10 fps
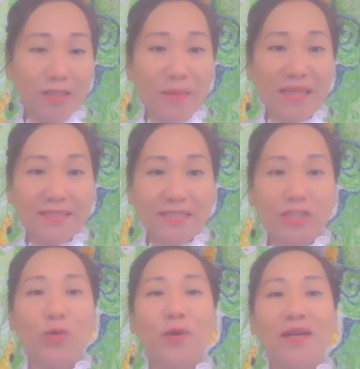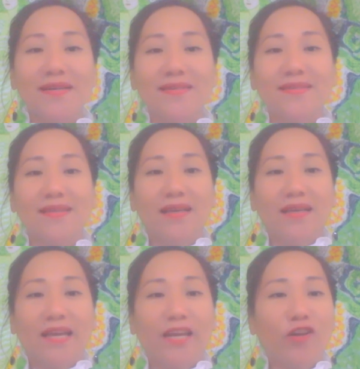domestic chores
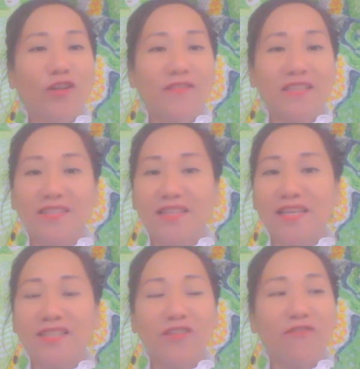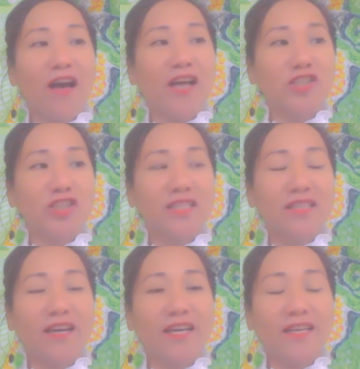and all of these things, the functional,
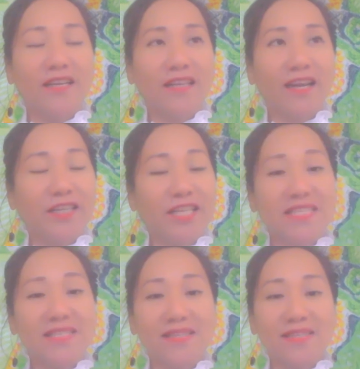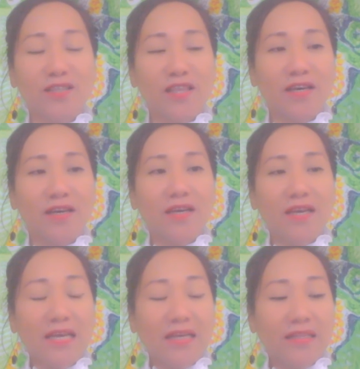the artisans, the
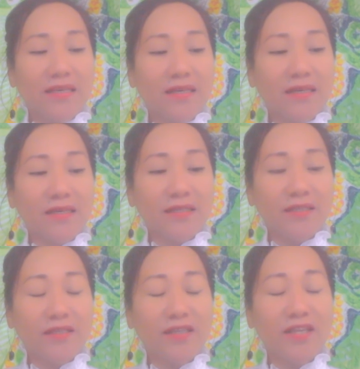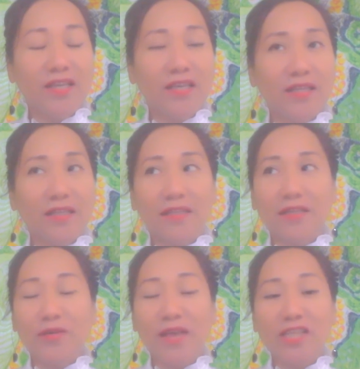the
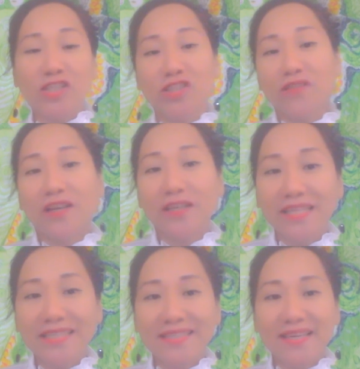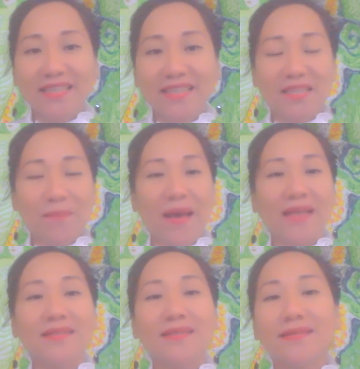creations of the artisans, the
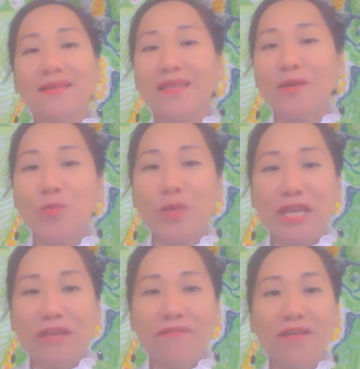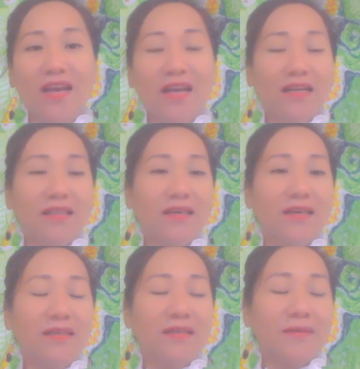baskets that they weave,
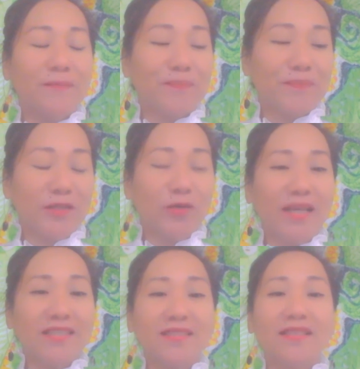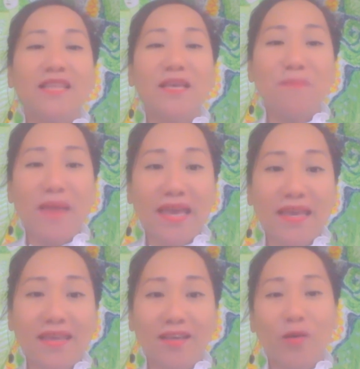the dresses that they
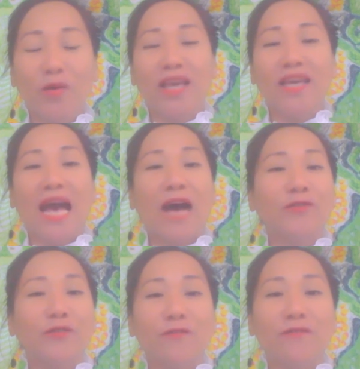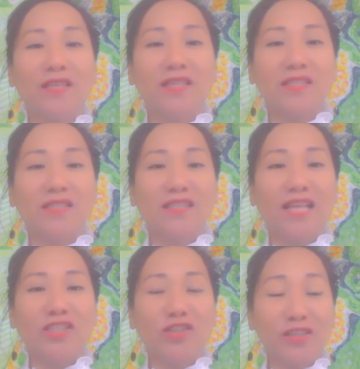make, okay, out of these
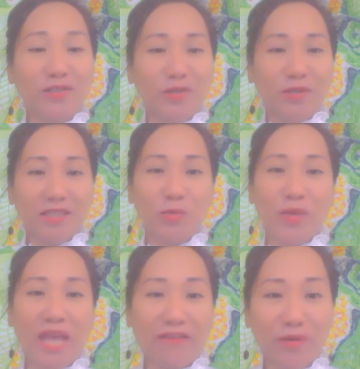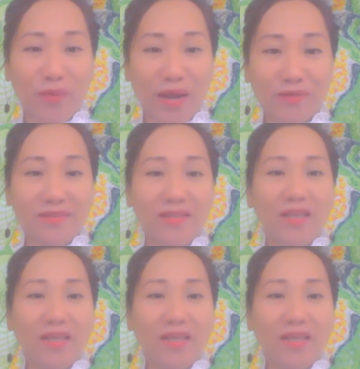natural resources we have around.